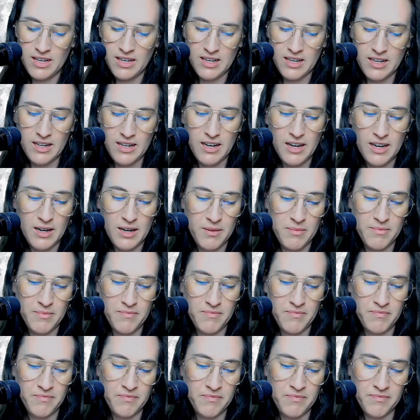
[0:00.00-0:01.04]

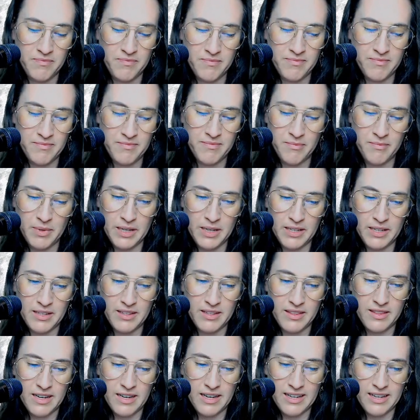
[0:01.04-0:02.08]
But
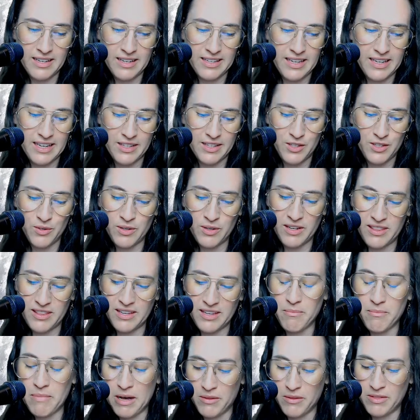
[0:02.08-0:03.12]
I can't do anything
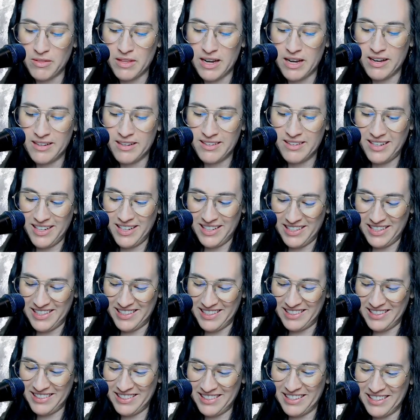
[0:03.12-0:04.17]
about that.
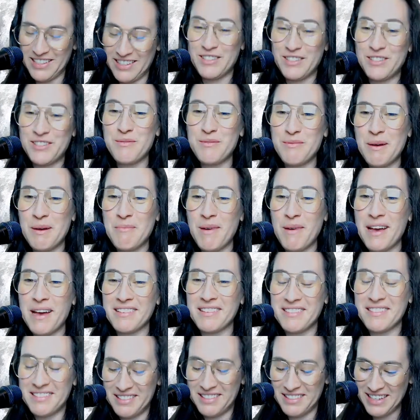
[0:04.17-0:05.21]
I do my
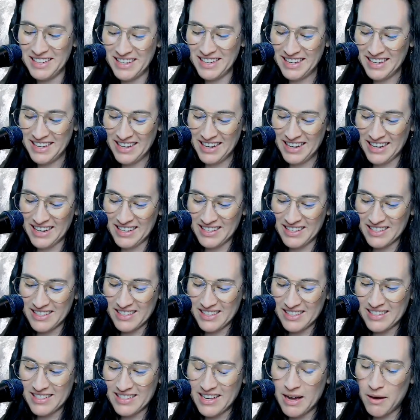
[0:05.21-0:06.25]
best. And
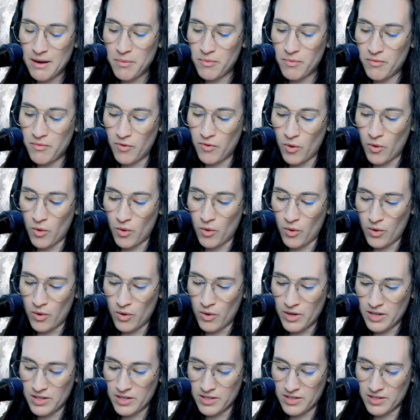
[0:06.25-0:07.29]
Sappho
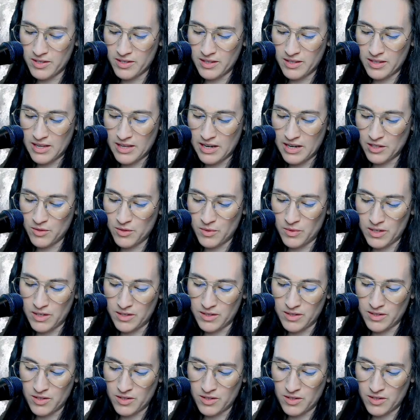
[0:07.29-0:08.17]
is the last one.